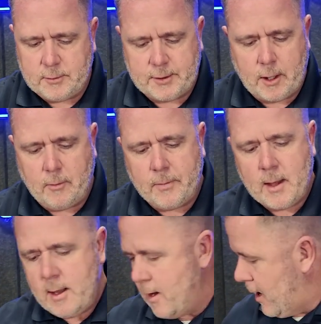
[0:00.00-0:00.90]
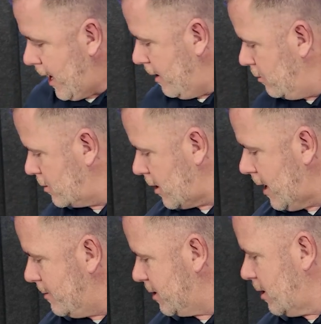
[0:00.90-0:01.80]
So I will
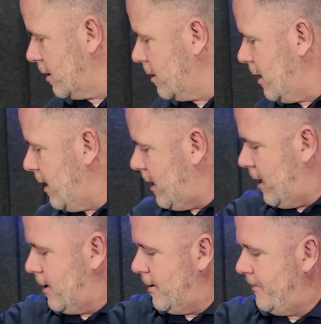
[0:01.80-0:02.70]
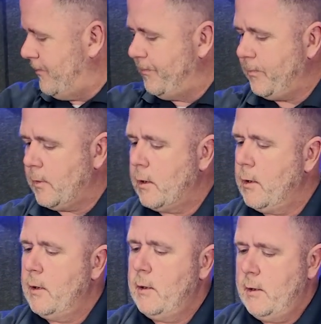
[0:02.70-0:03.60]
grab a trunk line here,
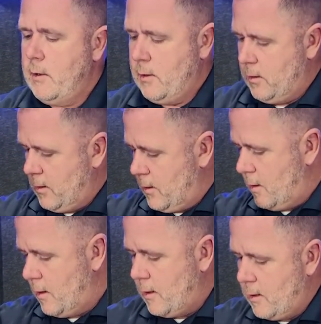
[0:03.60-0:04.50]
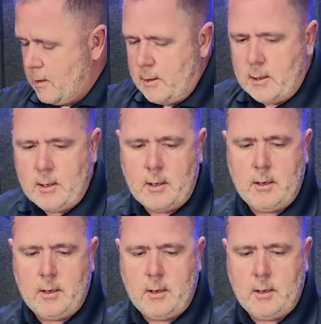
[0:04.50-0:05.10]
and